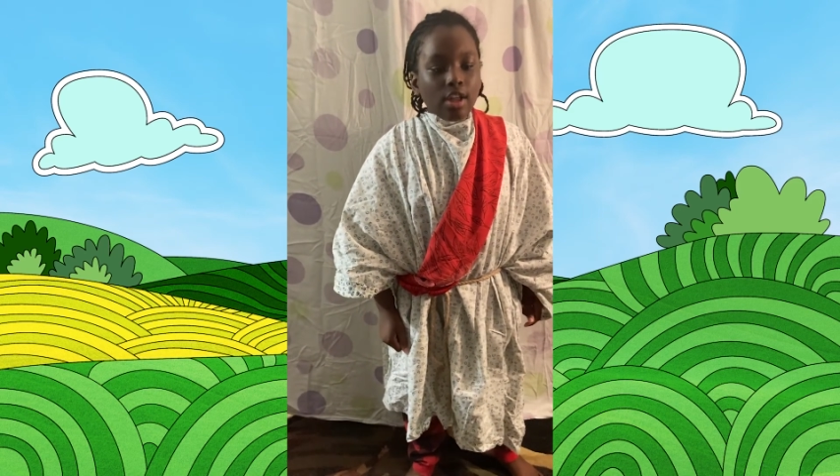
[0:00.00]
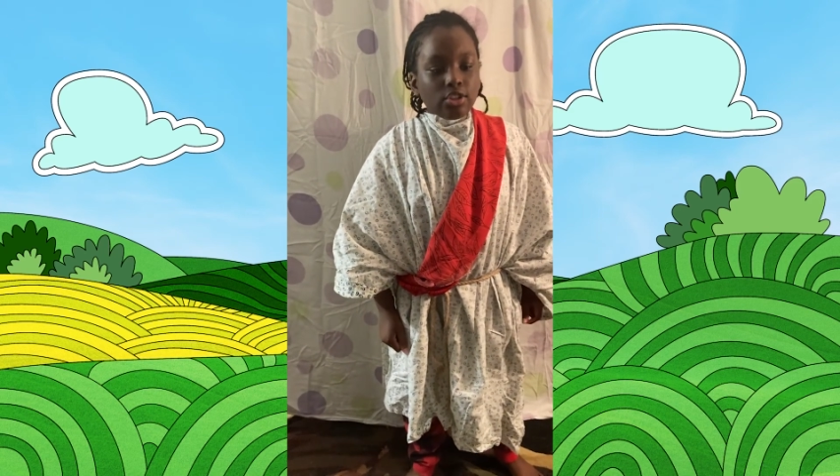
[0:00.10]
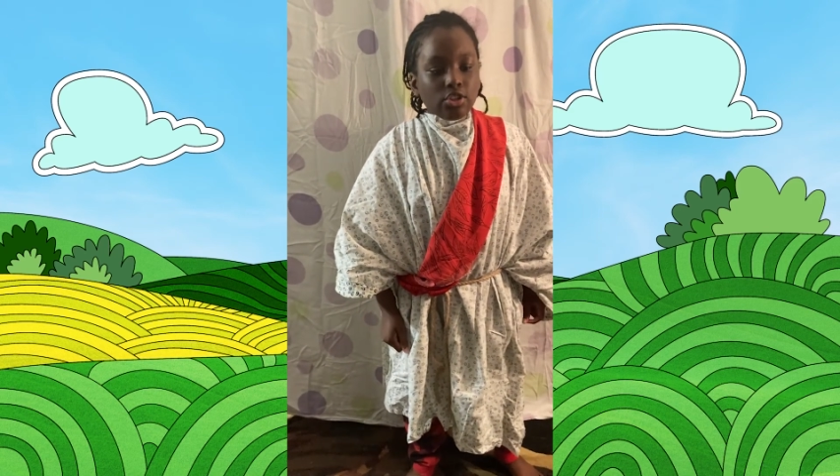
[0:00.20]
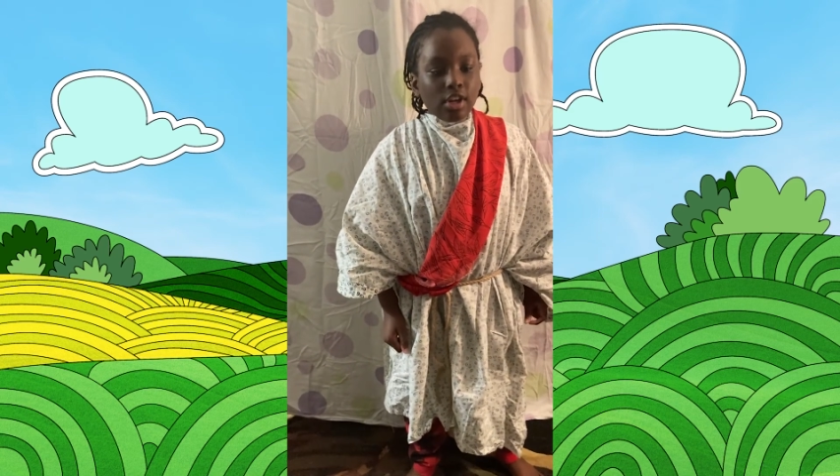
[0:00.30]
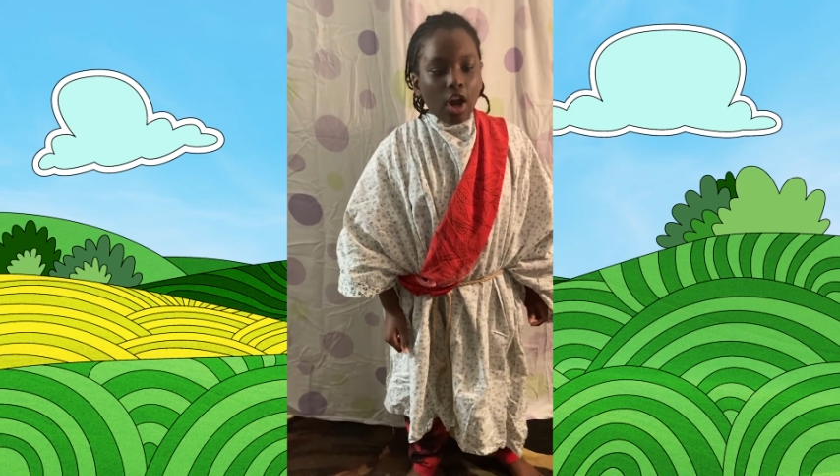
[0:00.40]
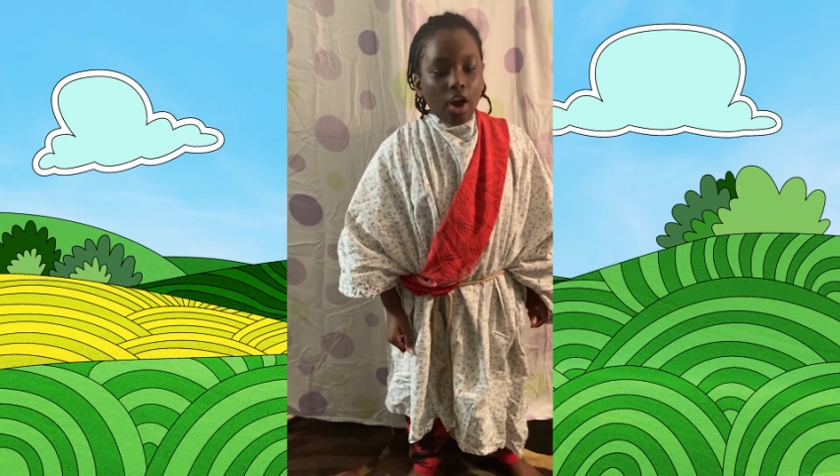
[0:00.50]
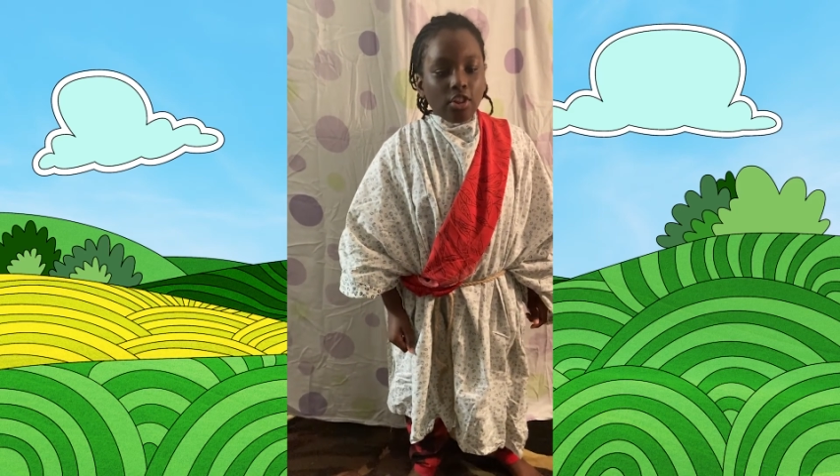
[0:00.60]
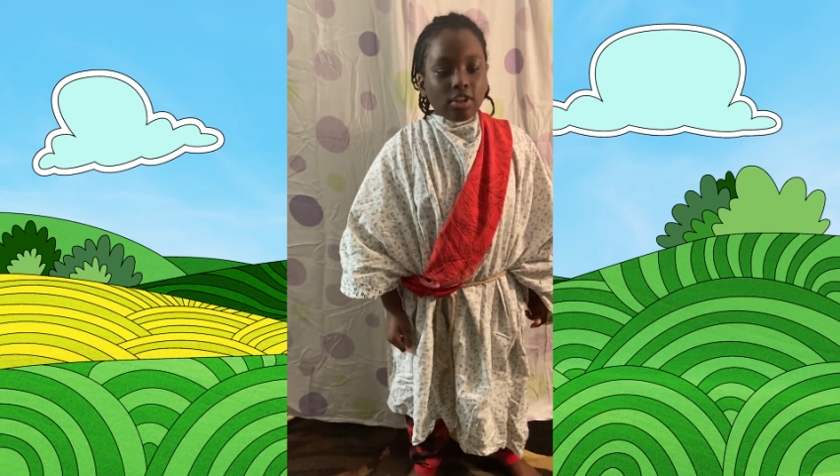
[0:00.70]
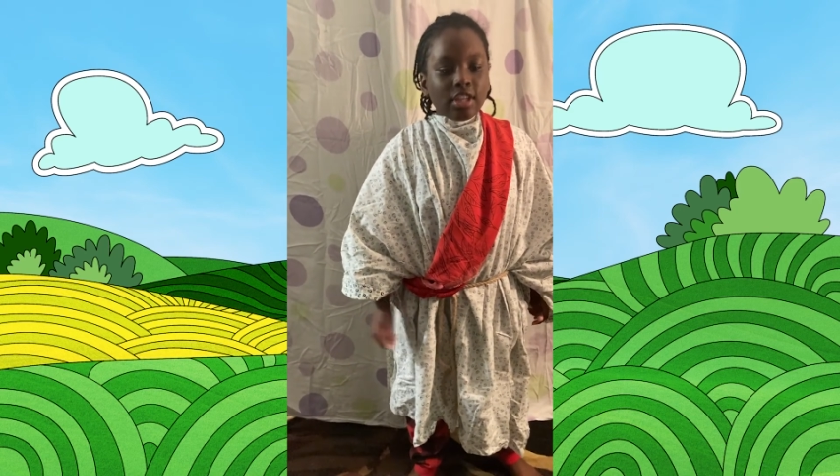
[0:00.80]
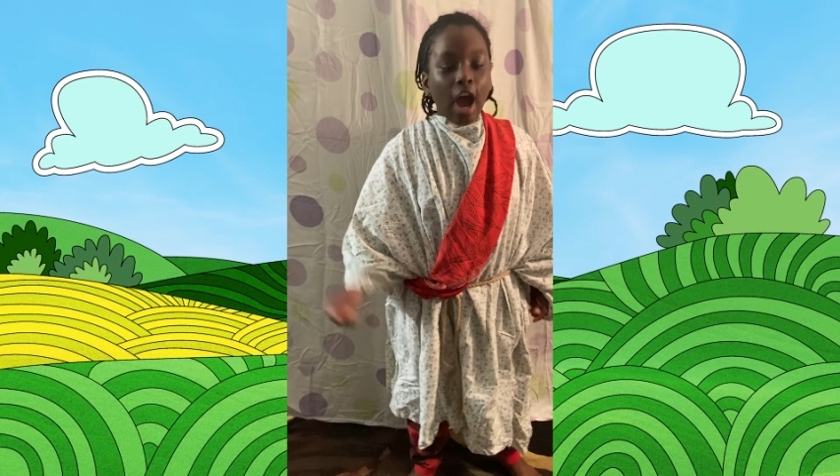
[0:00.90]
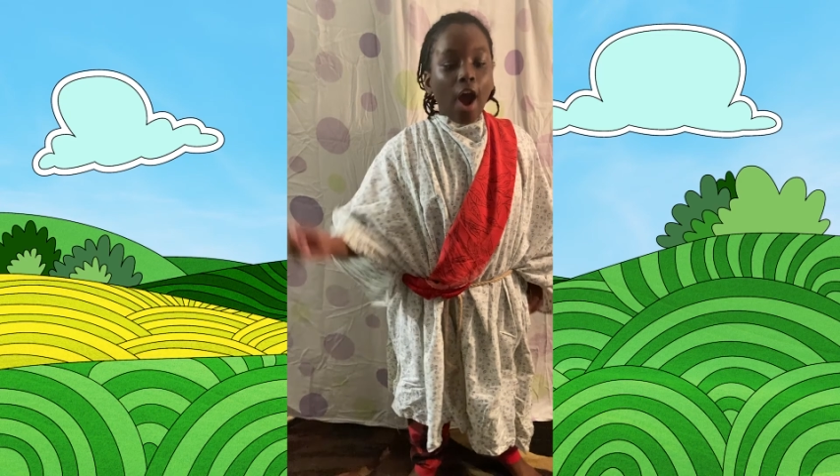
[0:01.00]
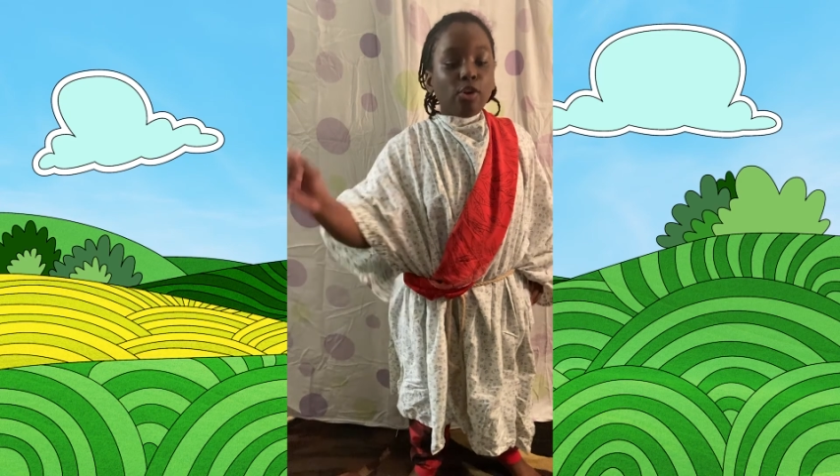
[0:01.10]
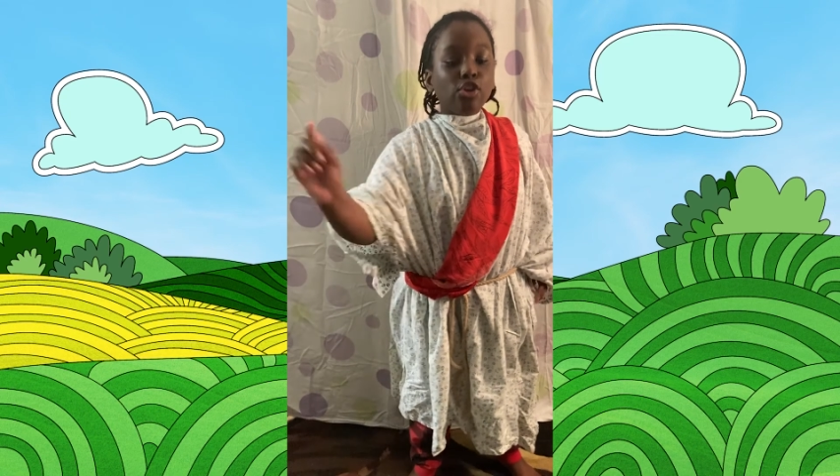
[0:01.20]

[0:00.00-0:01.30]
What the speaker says: Treat others how